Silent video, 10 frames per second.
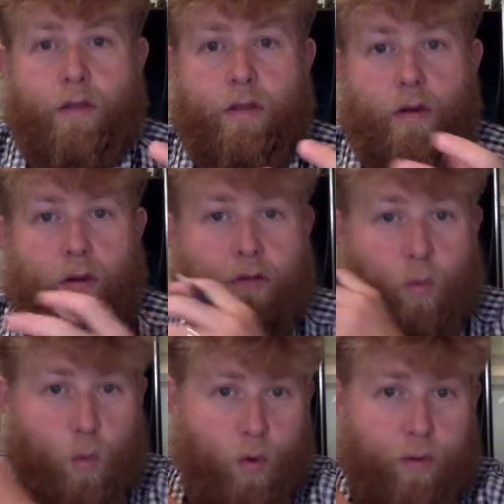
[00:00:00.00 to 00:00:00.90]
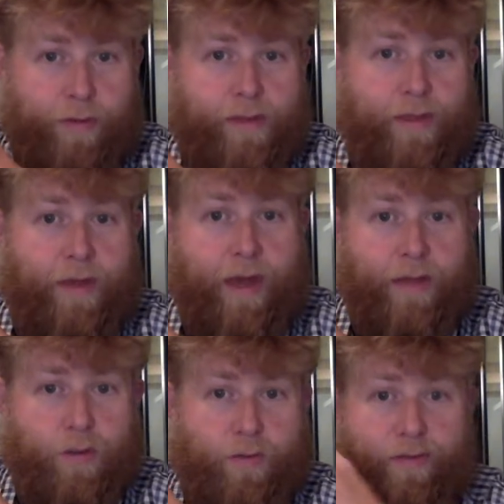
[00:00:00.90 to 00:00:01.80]
the worlds that they had
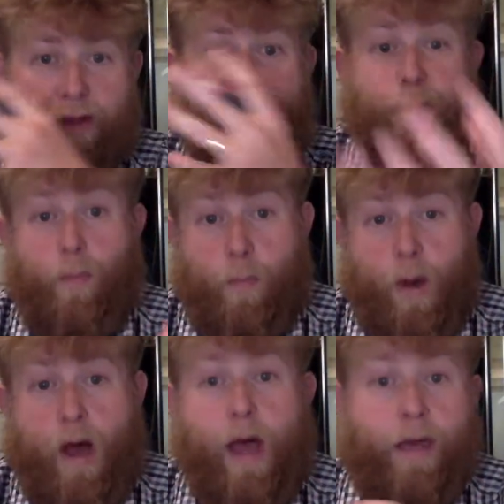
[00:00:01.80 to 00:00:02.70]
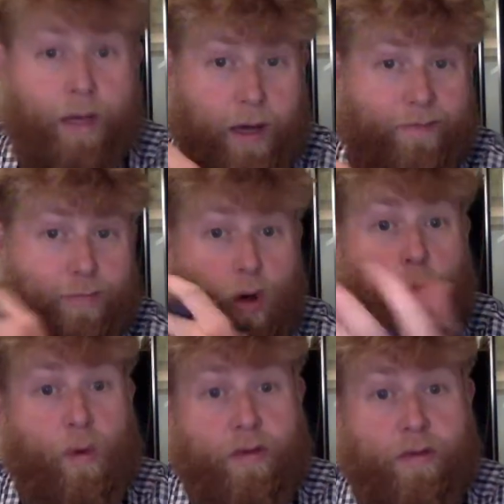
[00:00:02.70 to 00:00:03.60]
sort of left behind and kind of
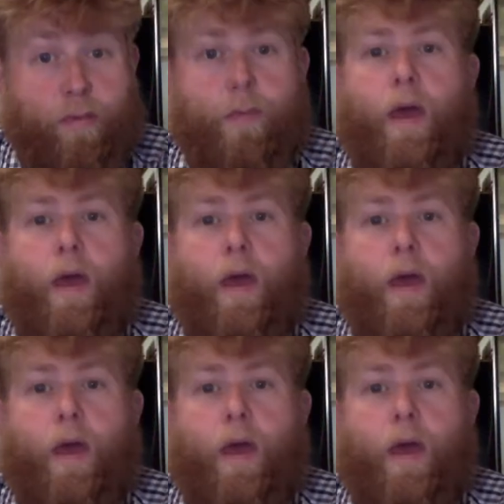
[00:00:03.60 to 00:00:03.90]
brought with them.